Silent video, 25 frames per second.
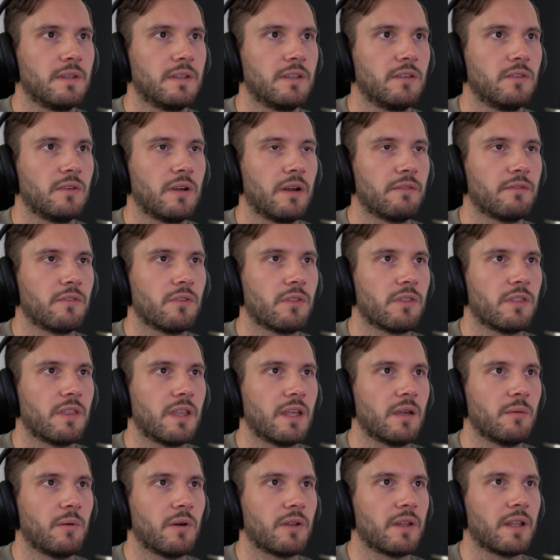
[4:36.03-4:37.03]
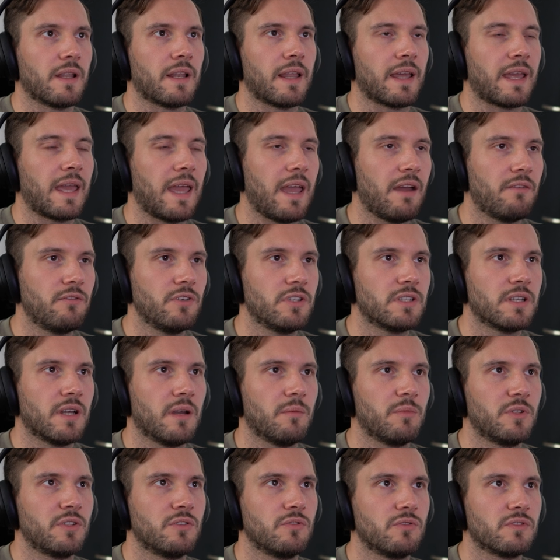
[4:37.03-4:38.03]
You have to think about that. Like every
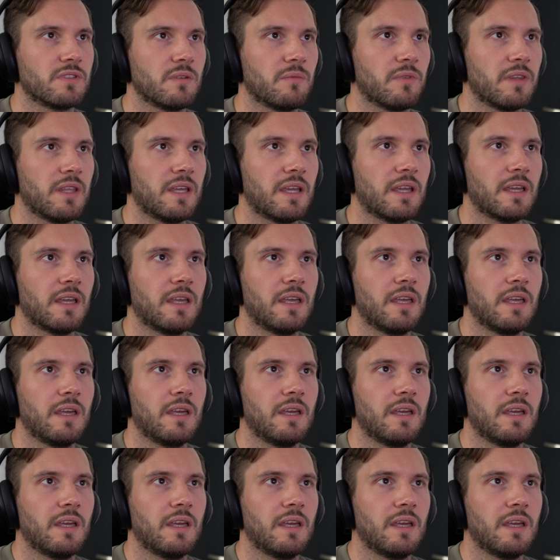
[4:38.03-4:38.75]
time you do something,